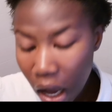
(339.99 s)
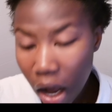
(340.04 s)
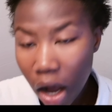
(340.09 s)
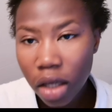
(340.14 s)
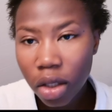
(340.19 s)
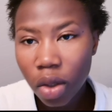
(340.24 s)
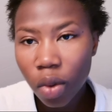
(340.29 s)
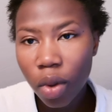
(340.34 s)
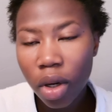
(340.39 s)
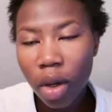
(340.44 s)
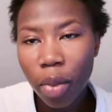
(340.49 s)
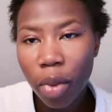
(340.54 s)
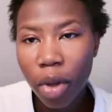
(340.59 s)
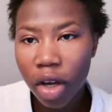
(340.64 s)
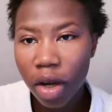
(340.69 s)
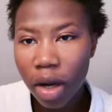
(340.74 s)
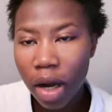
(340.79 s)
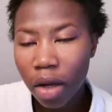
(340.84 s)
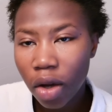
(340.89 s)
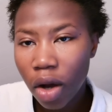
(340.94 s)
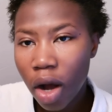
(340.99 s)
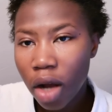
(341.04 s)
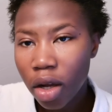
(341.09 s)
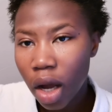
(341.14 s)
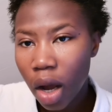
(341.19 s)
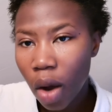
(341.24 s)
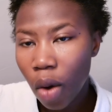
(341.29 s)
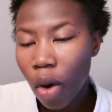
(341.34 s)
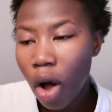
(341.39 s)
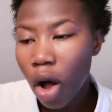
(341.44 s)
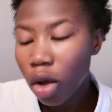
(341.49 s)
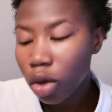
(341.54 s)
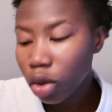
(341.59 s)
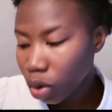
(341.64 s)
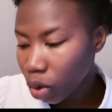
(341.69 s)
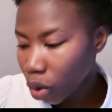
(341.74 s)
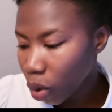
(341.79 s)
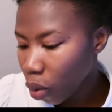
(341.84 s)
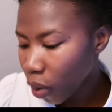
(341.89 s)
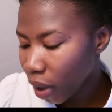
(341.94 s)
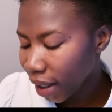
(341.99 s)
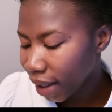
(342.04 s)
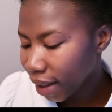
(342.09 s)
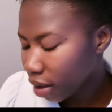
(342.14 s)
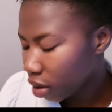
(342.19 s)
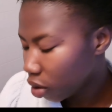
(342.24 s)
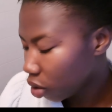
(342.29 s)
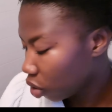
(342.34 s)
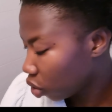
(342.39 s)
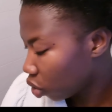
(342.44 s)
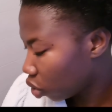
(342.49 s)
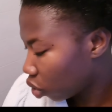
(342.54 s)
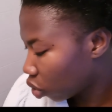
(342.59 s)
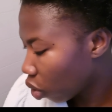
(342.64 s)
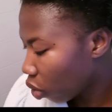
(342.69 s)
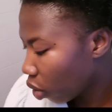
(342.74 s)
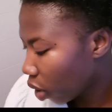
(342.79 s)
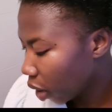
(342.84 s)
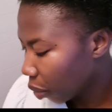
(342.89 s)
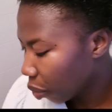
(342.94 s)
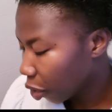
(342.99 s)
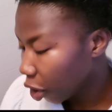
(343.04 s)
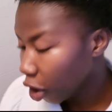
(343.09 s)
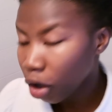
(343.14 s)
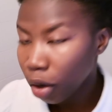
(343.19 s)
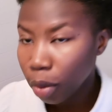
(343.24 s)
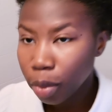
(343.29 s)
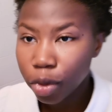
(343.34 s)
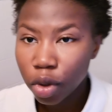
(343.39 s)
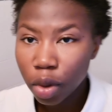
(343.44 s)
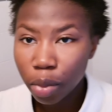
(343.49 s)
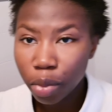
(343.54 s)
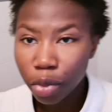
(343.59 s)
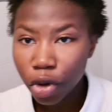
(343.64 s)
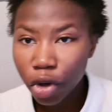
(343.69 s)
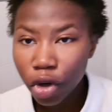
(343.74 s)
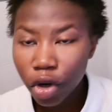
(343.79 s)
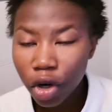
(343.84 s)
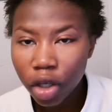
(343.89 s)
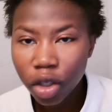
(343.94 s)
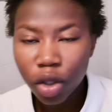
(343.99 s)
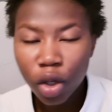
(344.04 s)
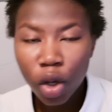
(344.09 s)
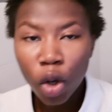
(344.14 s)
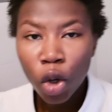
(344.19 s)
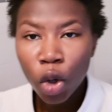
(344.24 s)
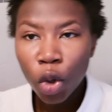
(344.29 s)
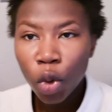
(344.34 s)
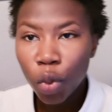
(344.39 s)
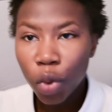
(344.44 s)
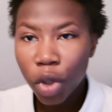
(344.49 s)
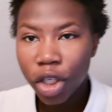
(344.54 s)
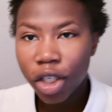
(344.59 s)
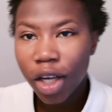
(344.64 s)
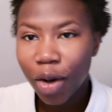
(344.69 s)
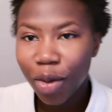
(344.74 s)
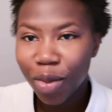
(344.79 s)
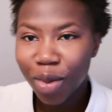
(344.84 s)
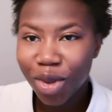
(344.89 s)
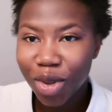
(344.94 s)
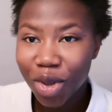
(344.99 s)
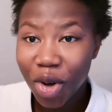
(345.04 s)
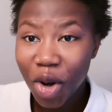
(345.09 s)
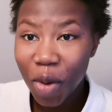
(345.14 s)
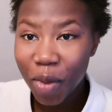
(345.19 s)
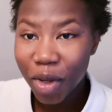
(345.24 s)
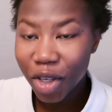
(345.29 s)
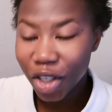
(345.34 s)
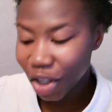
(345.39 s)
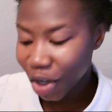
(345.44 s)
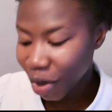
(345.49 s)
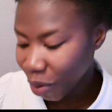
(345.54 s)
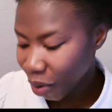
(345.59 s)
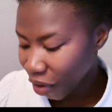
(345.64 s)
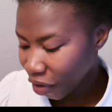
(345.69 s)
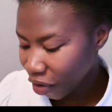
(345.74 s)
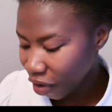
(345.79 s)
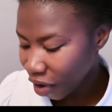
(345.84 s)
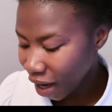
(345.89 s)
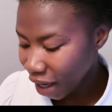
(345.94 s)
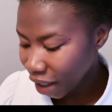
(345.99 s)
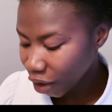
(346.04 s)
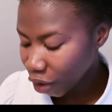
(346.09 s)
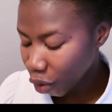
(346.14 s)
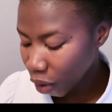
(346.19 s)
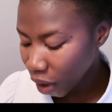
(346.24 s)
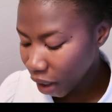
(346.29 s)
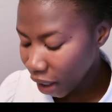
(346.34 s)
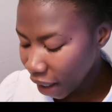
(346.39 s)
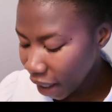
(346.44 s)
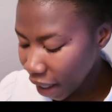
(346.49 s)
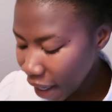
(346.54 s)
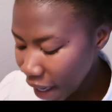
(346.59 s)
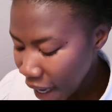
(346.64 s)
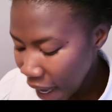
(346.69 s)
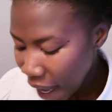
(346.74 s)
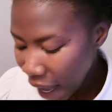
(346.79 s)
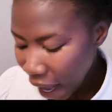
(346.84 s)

I also want to pick up, I also went to the store and pick up some products which I'm going to come and share with you guys quickly.